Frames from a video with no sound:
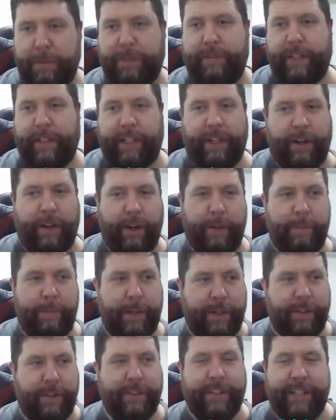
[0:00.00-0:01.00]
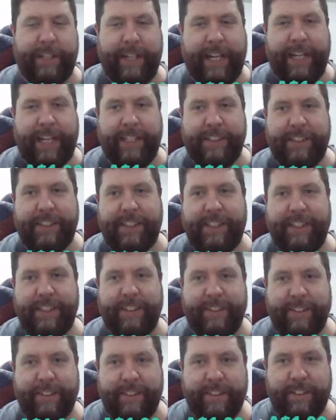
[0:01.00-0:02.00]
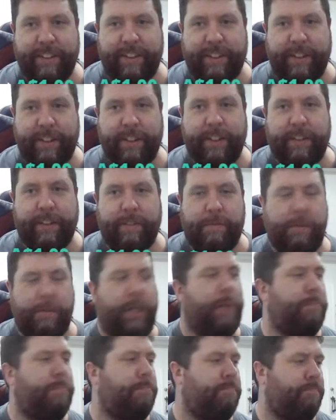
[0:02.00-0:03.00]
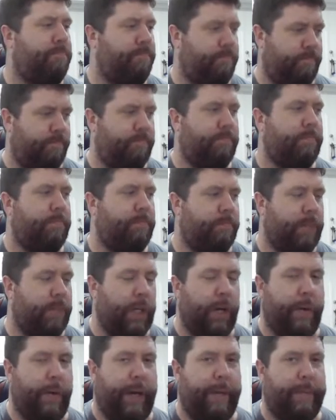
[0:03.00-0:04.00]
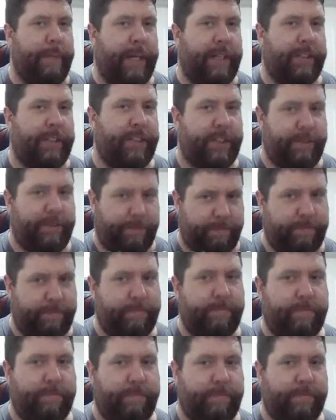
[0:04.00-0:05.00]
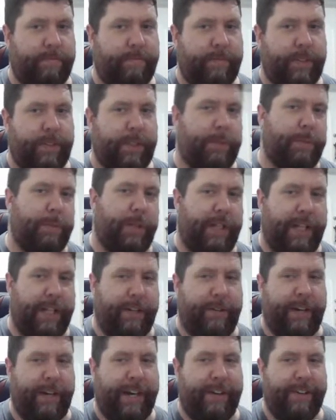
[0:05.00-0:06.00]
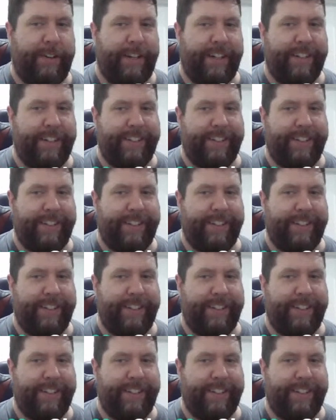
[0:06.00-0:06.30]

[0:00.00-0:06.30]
fucking open on the desk? Yep. No emails. Just put another hour in.